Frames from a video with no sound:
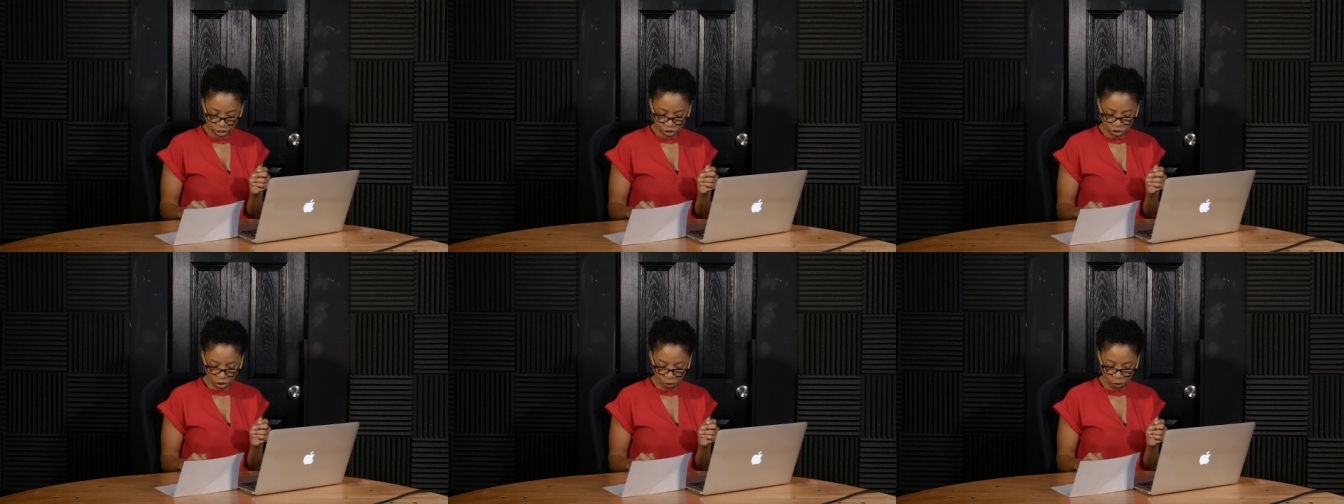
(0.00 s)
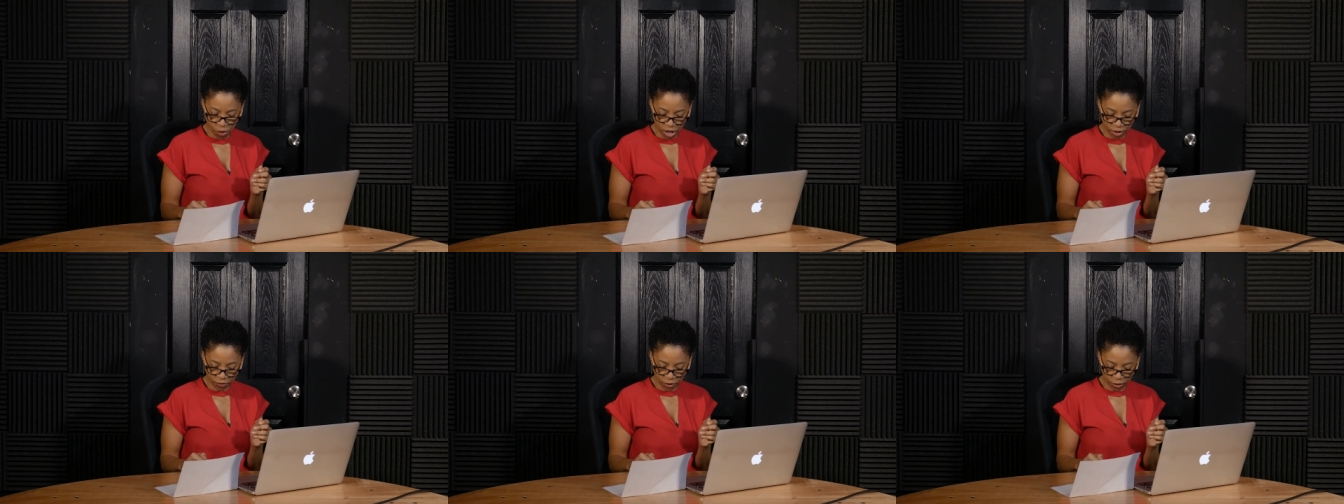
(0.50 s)
So
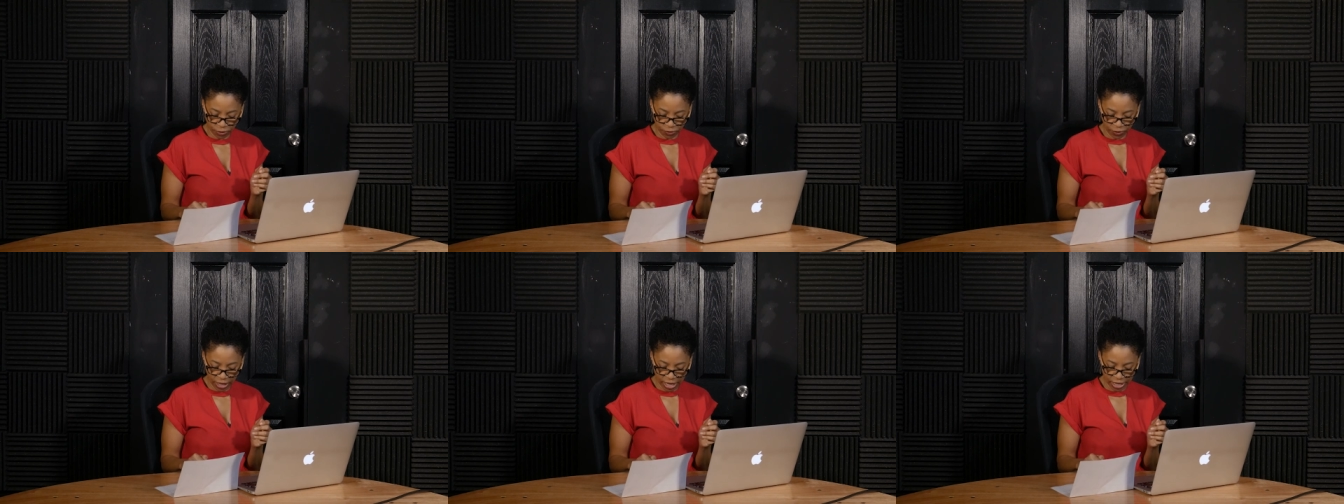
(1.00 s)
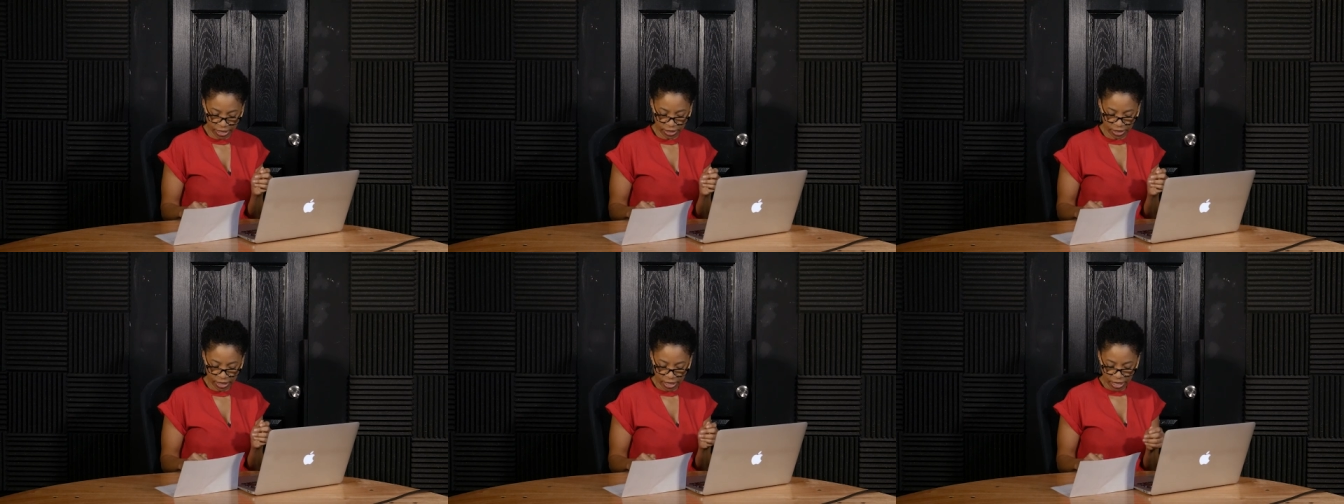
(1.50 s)
one of our
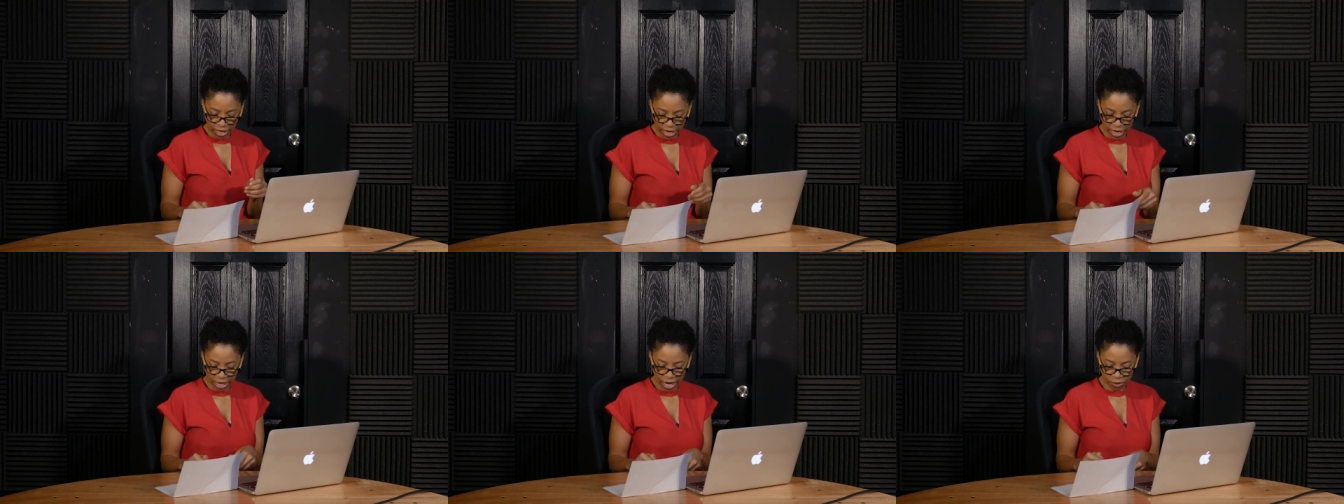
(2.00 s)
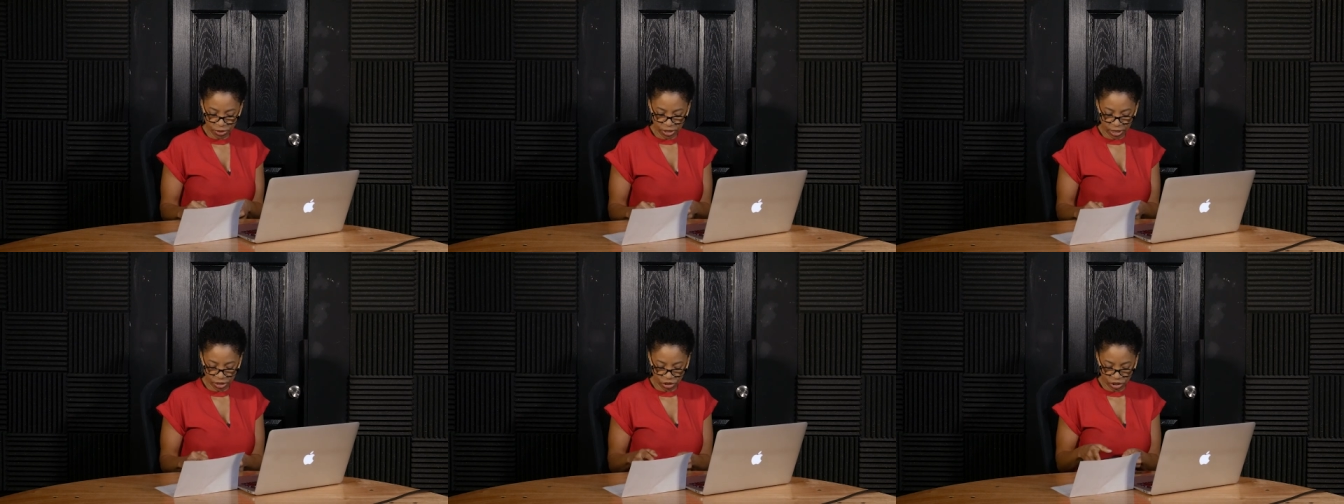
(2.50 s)
fans, and I would
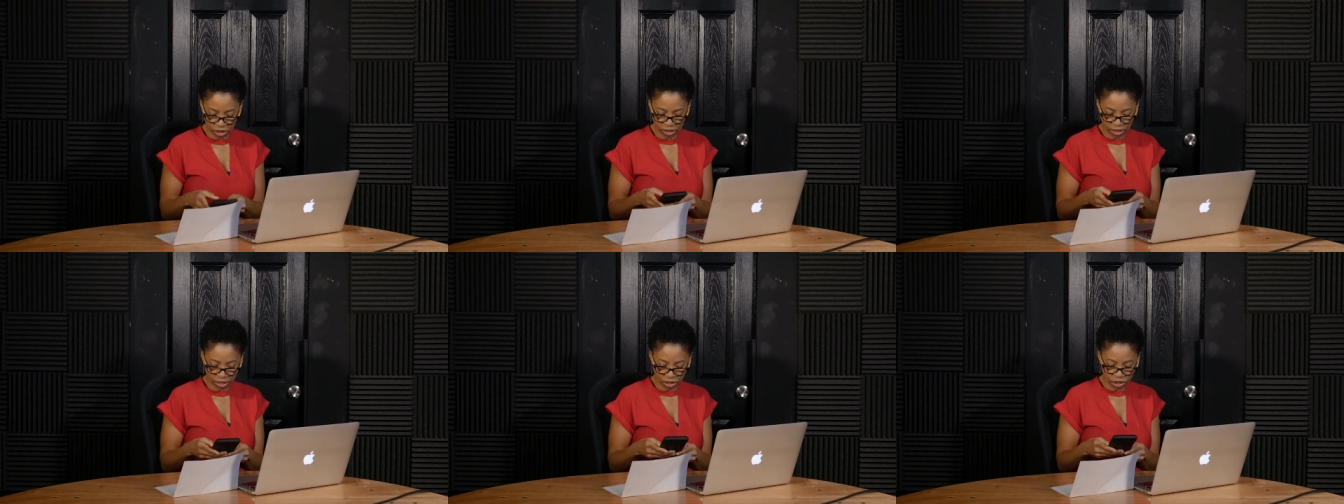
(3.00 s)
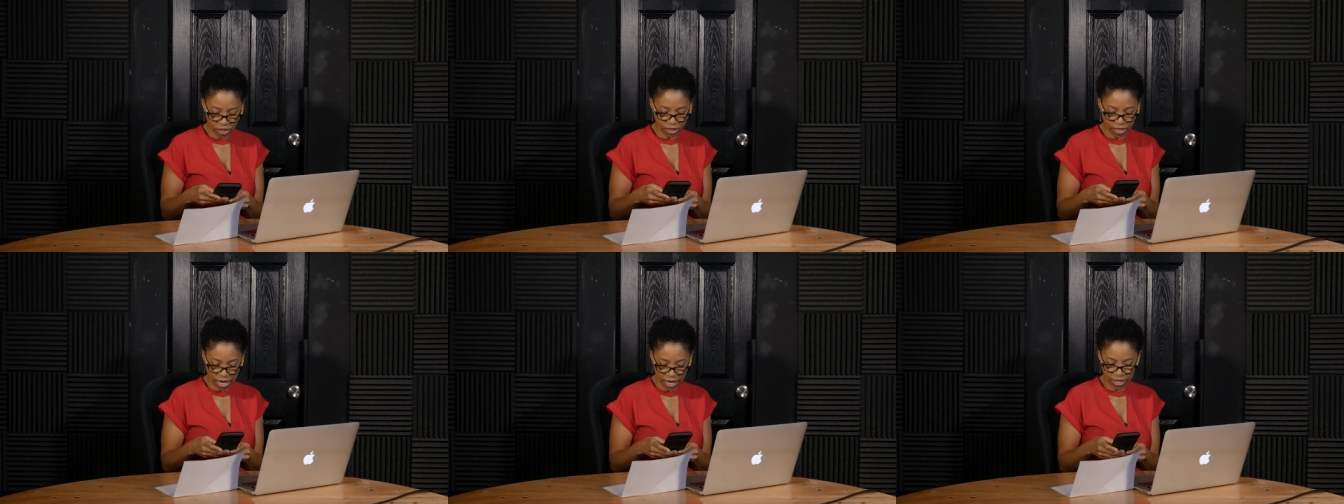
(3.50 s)
say she's
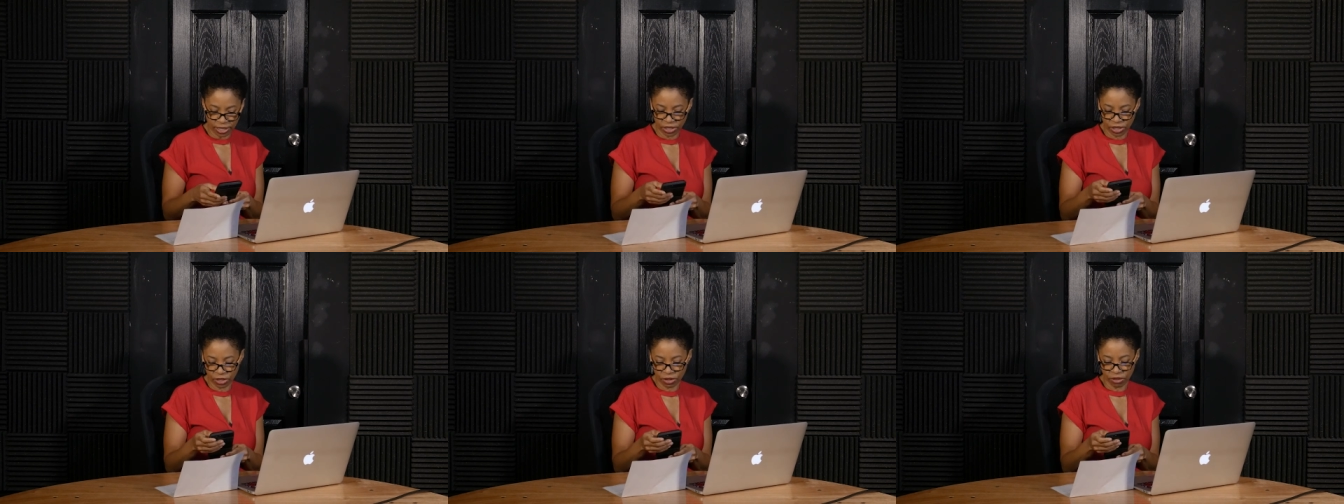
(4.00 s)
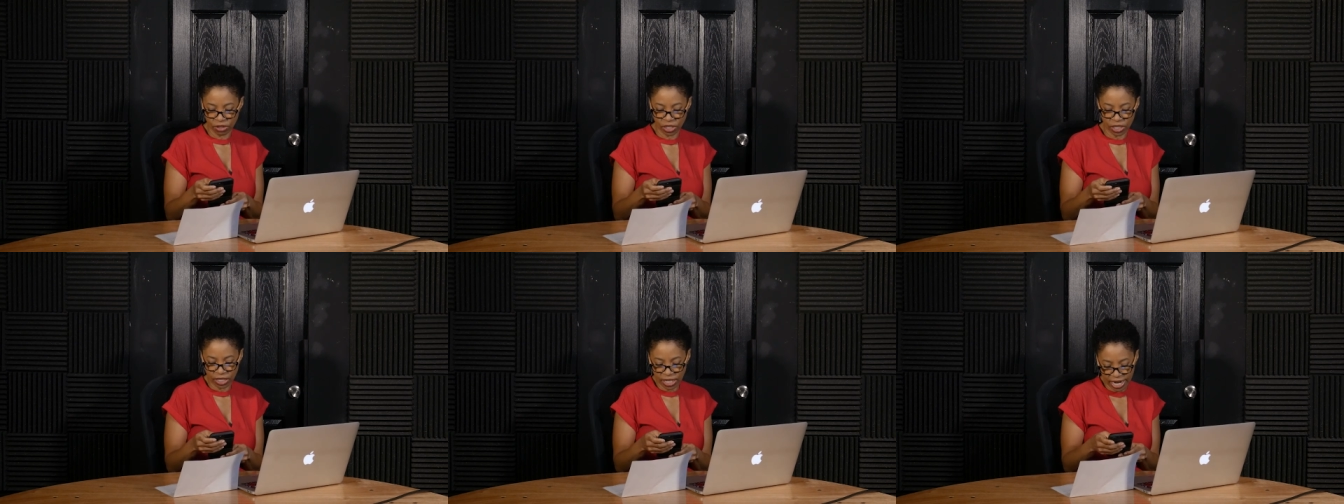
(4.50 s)
nice, you know,
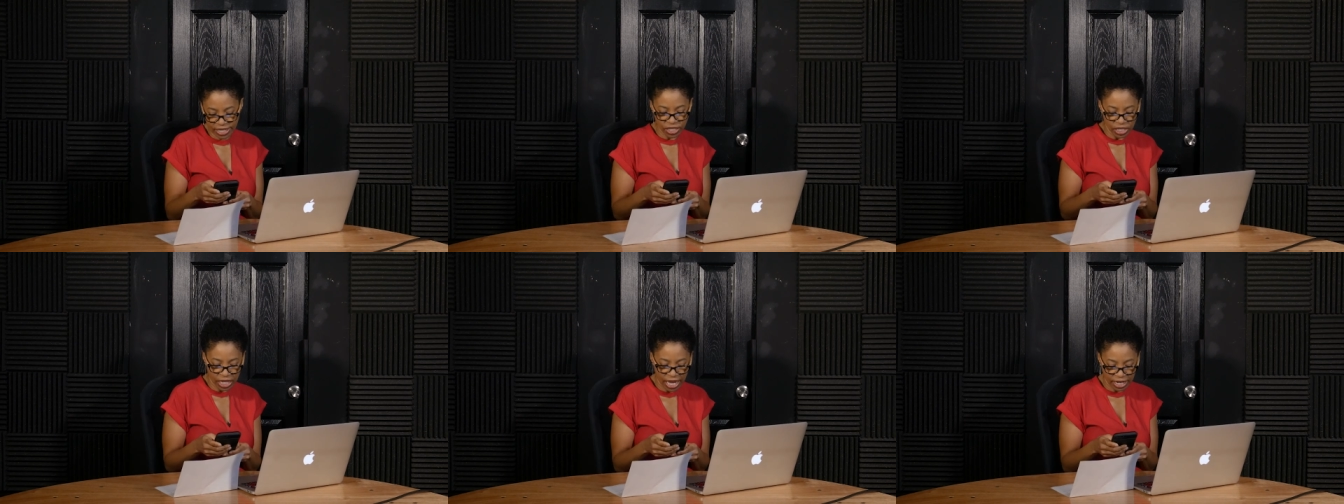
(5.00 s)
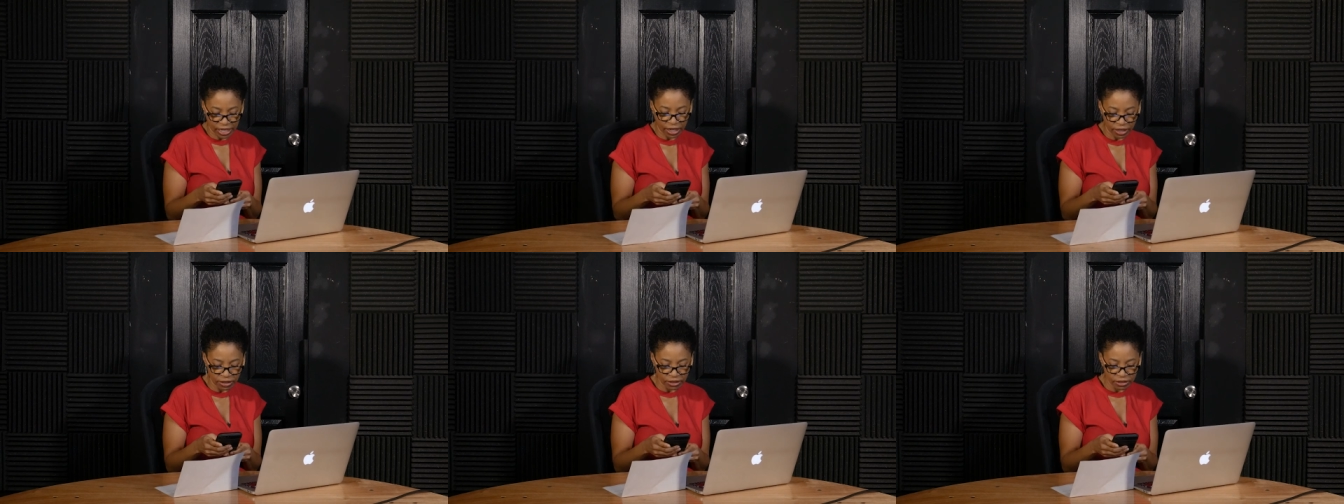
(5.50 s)
she's a nice
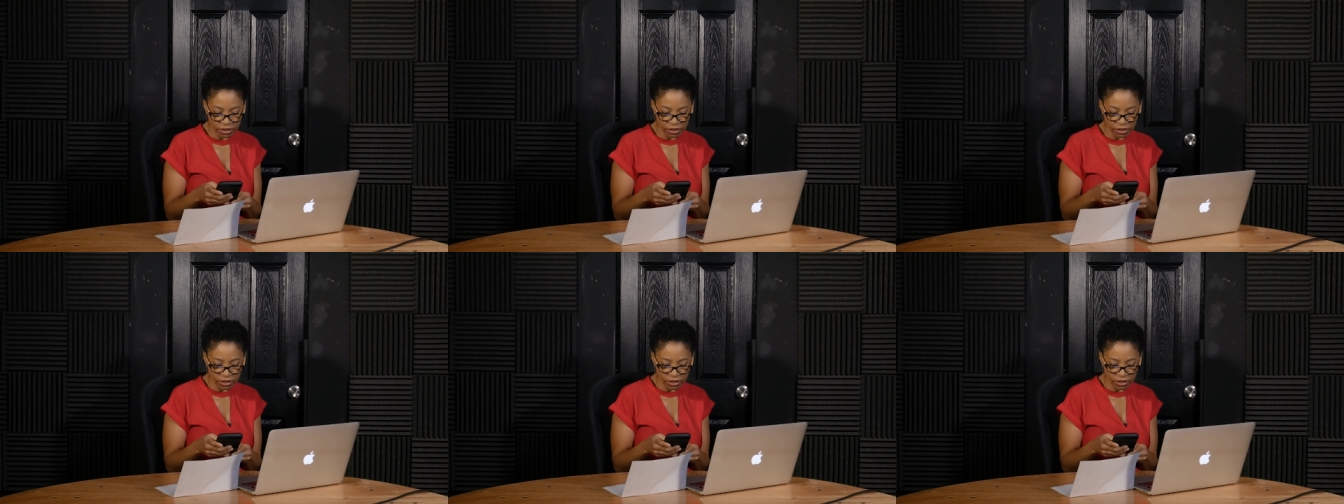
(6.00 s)
lady,